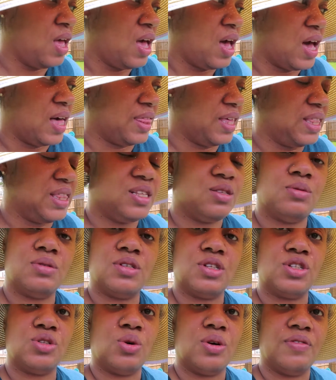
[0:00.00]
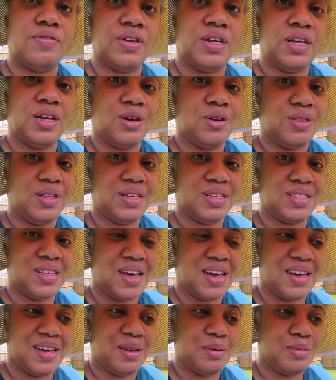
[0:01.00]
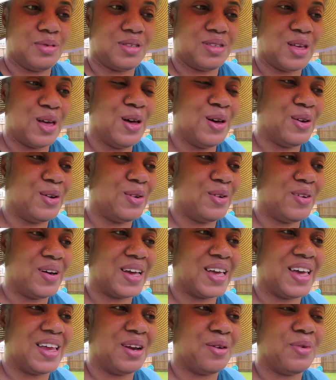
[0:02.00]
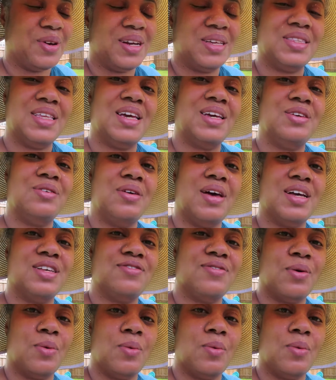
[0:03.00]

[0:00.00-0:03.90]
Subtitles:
I think this was a short video this time. So again, I want to thank you guys for